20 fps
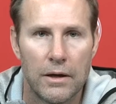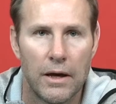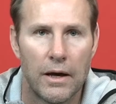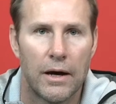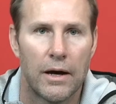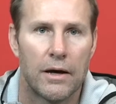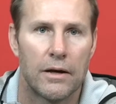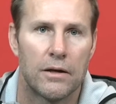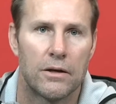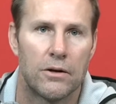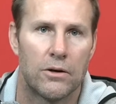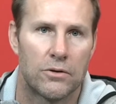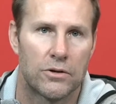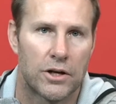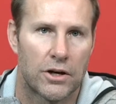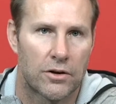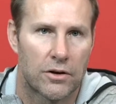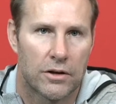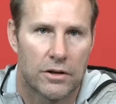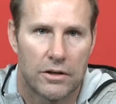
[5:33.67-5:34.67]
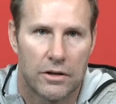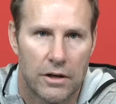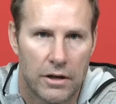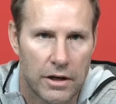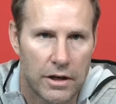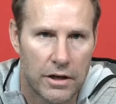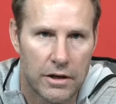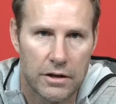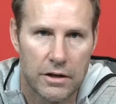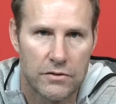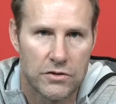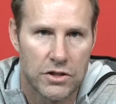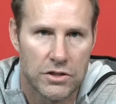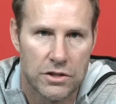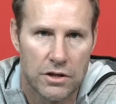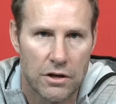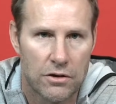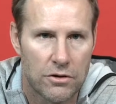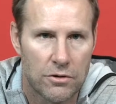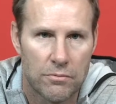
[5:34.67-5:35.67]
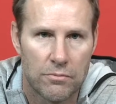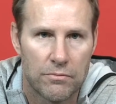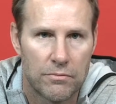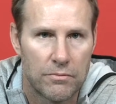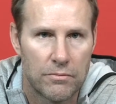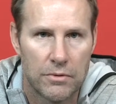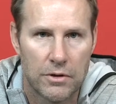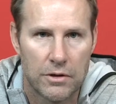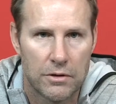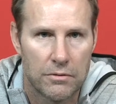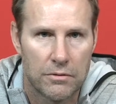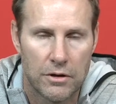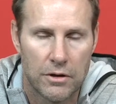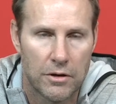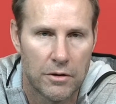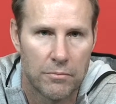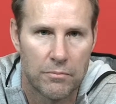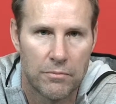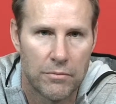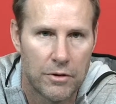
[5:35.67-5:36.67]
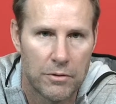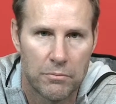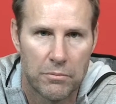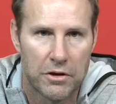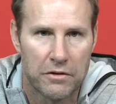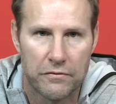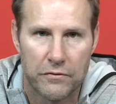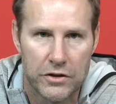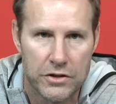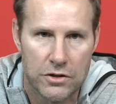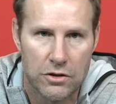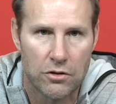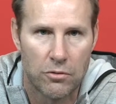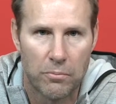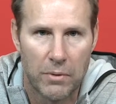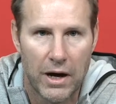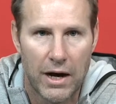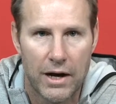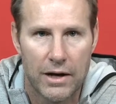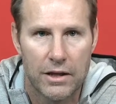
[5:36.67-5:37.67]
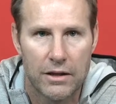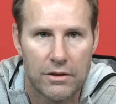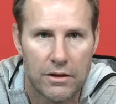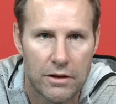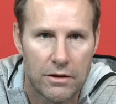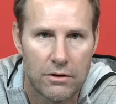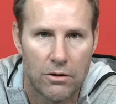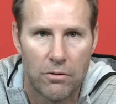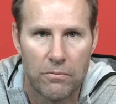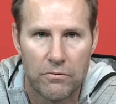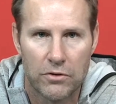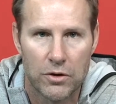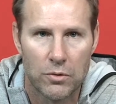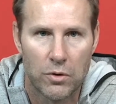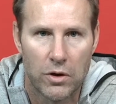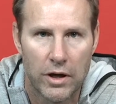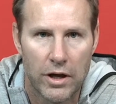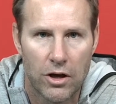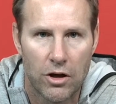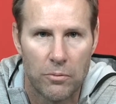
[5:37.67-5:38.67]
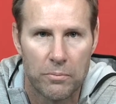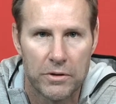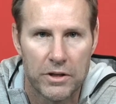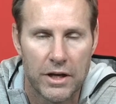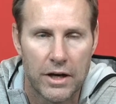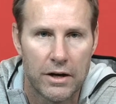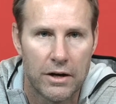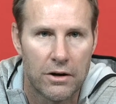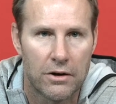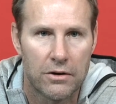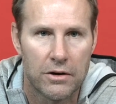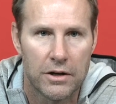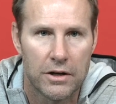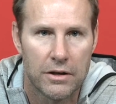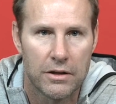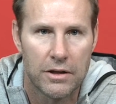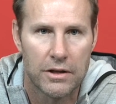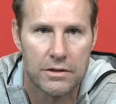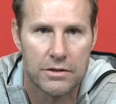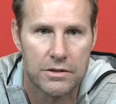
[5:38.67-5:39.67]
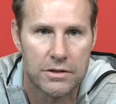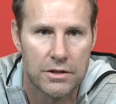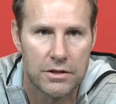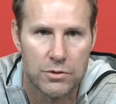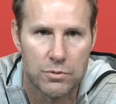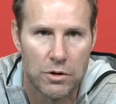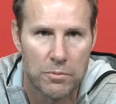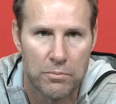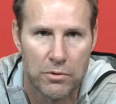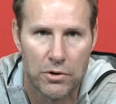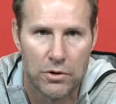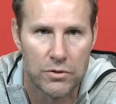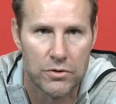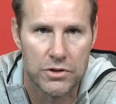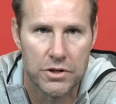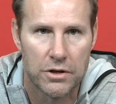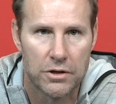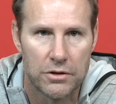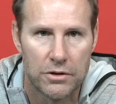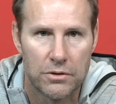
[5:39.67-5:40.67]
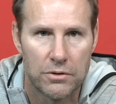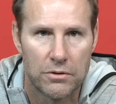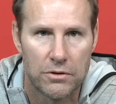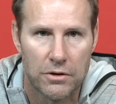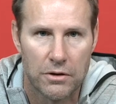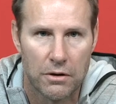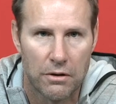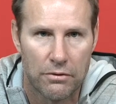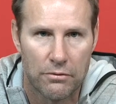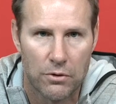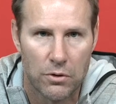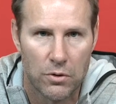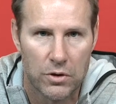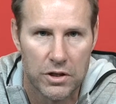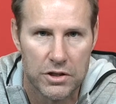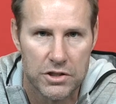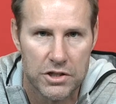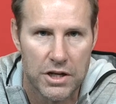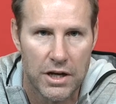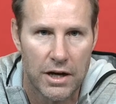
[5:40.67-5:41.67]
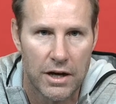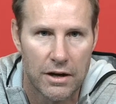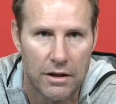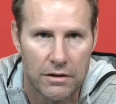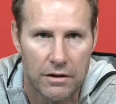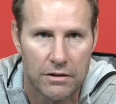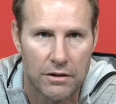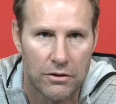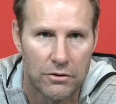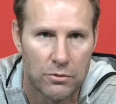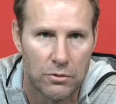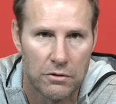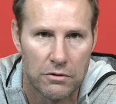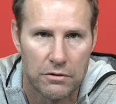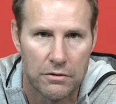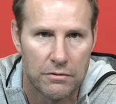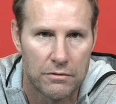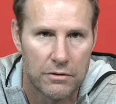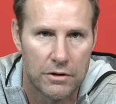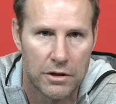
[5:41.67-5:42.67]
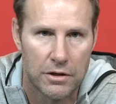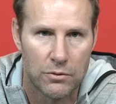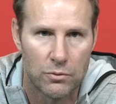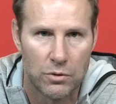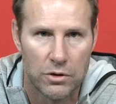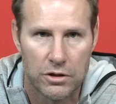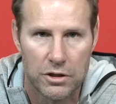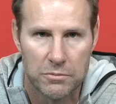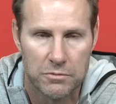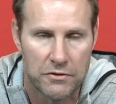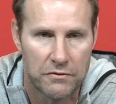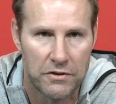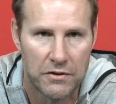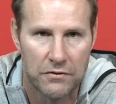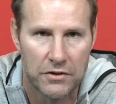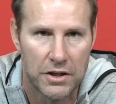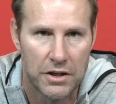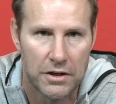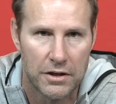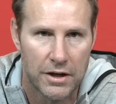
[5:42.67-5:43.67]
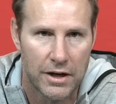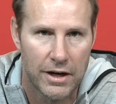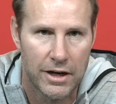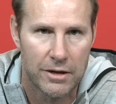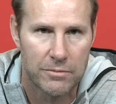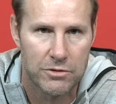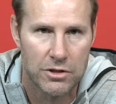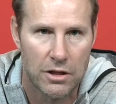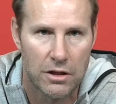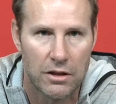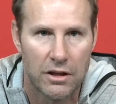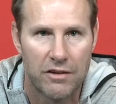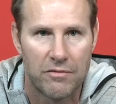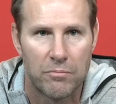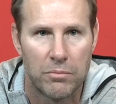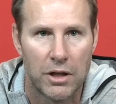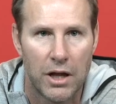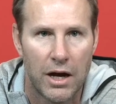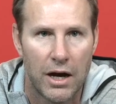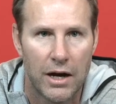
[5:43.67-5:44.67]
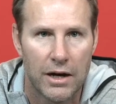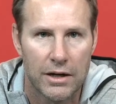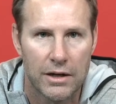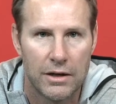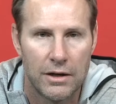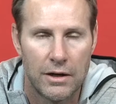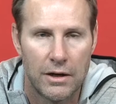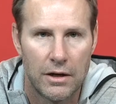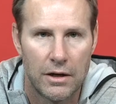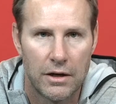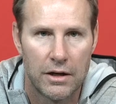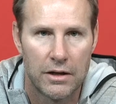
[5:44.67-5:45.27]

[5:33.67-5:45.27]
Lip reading: Yeah, you know, Derek, again, gives us another big physical body that hopefully will help in that area. It's what Purdue is going to do. They're going to throw it inside. I think they threw it to Williams 15 times on the left block